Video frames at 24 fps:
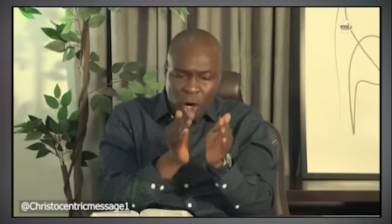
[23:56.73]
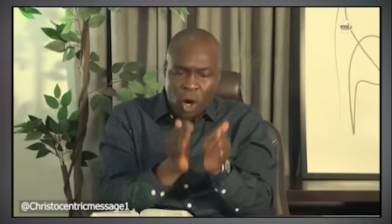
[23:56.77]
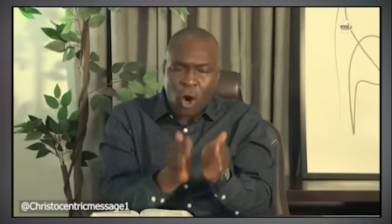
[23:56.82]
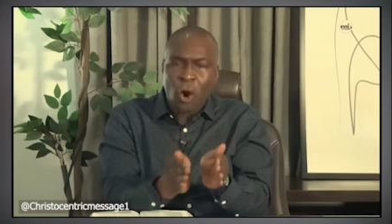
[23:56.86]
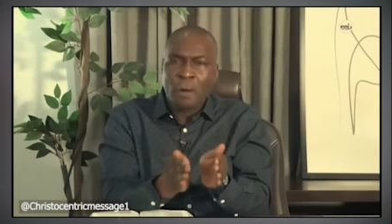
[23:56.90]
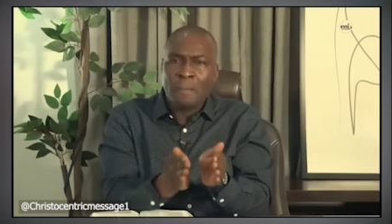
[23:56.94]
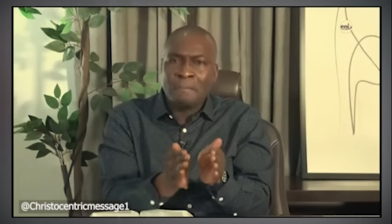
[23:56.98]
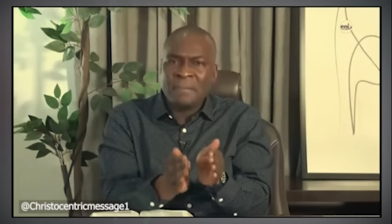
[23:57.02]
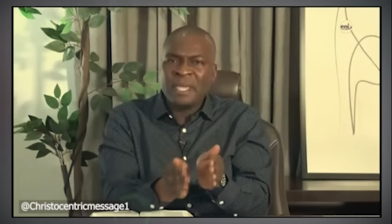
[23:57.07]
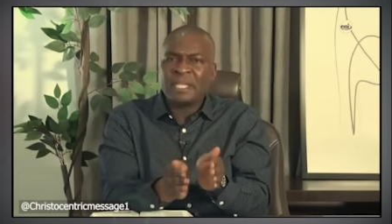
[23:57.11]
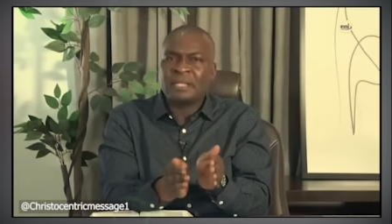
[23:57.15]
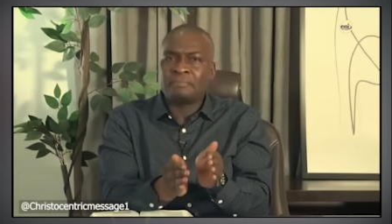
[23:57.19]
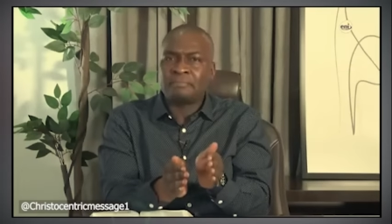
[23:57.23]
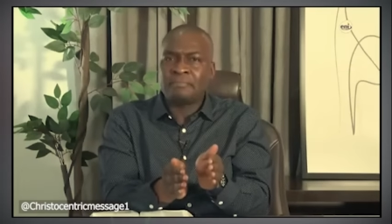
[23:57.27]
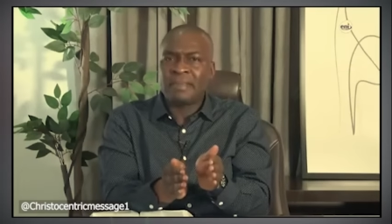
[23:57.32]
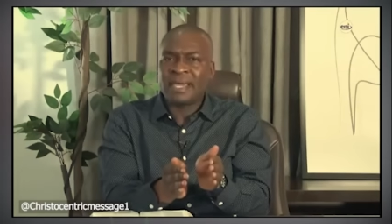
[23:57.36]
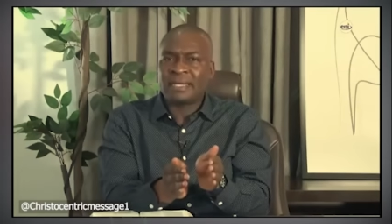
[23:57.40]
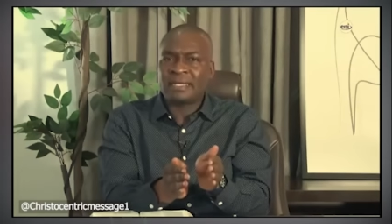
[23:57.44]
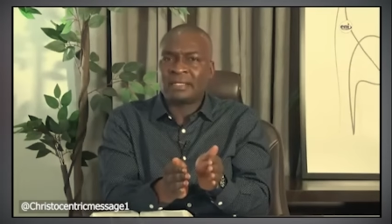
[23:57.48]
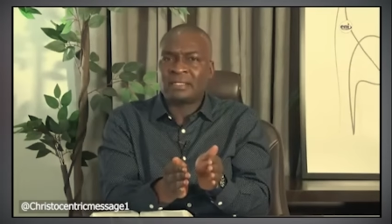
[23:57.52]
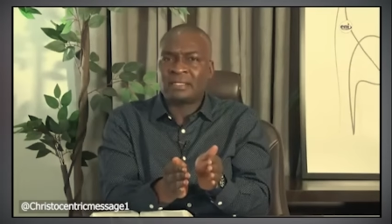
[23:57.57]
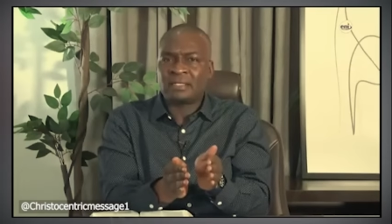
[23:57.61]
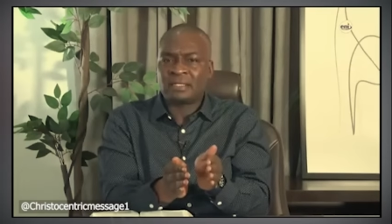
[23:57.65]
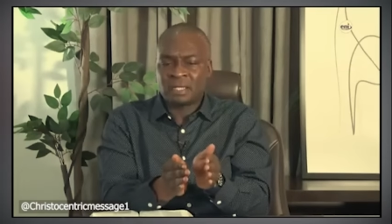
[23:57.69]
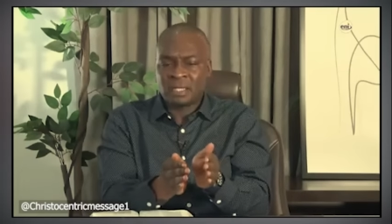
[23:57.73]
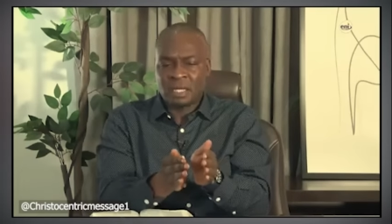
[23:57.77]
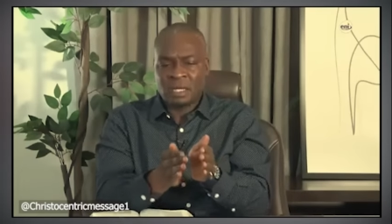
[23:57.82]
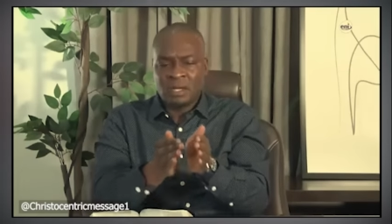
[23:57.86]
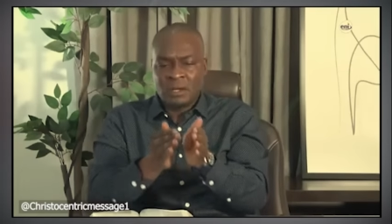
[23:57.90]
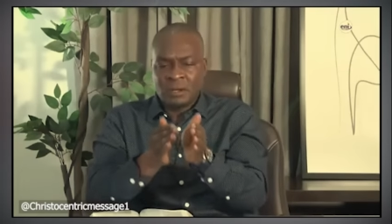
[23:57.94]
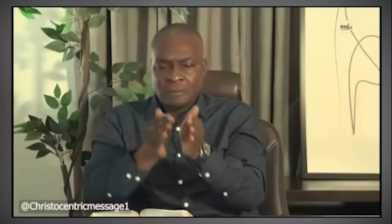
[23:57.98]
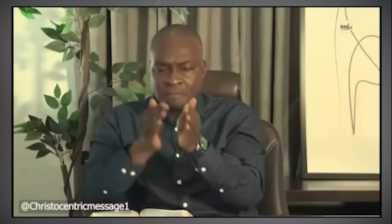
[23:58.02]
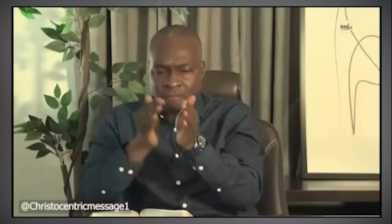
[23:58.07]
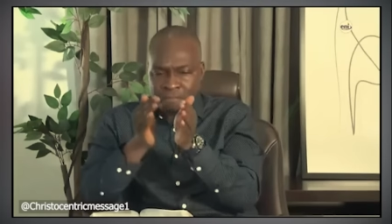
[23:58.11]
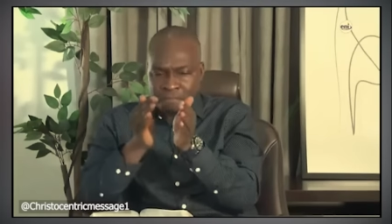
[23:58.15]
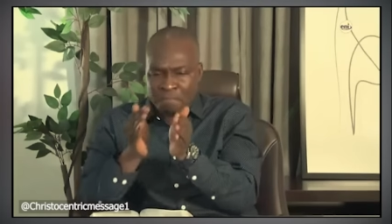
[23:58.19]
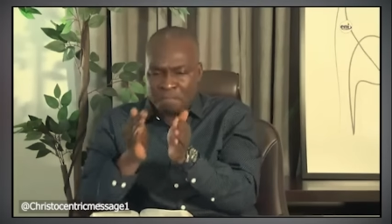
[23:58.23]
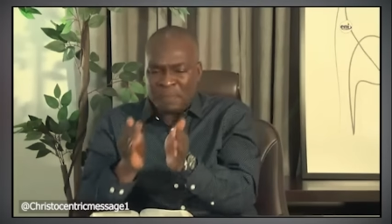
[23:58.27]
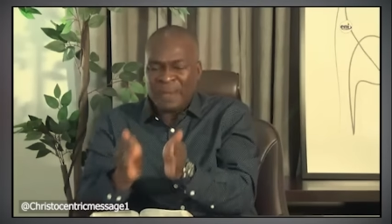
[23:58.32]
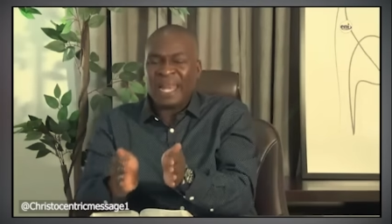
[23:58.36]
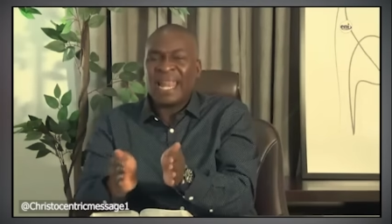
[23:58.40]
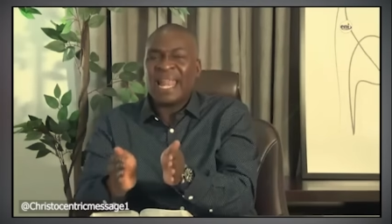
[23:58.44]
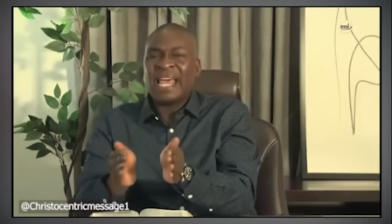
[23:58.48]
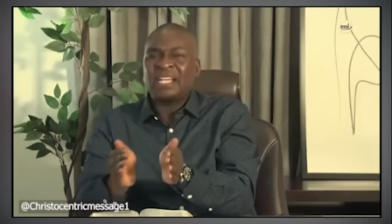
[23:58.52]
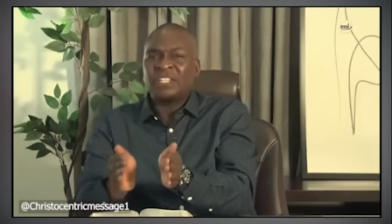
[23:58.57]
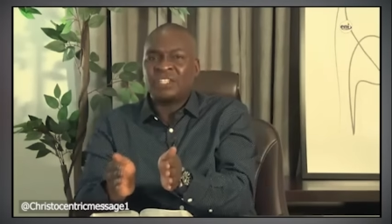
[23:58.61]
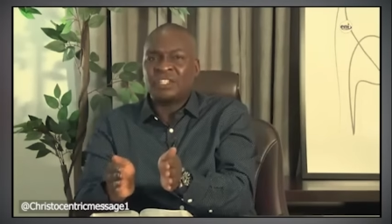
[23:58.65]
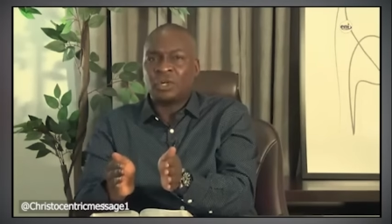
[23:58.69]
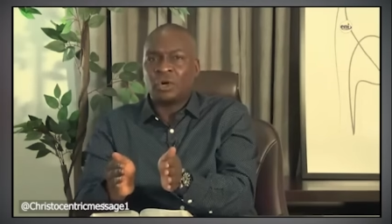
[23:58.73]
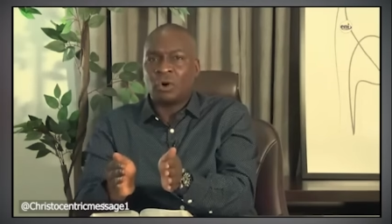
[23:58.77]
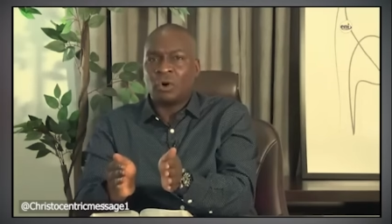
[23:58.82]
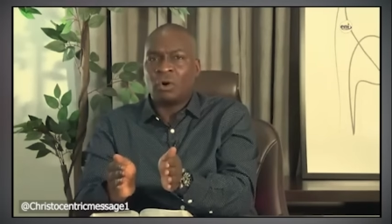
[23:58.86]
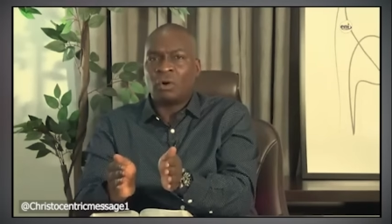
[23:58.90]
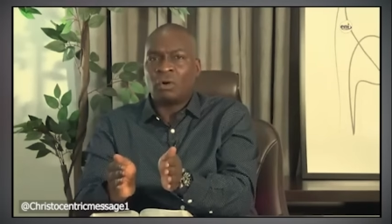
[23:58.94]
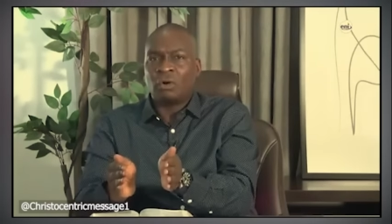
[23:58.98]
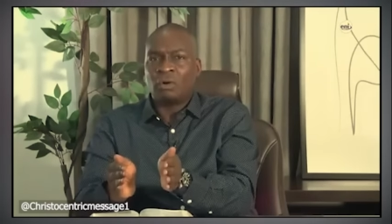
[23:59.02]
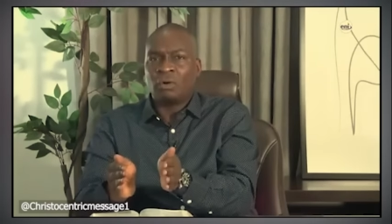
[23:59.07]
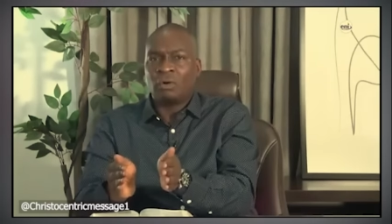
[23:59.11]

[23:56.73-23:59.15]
commitment, pleasure,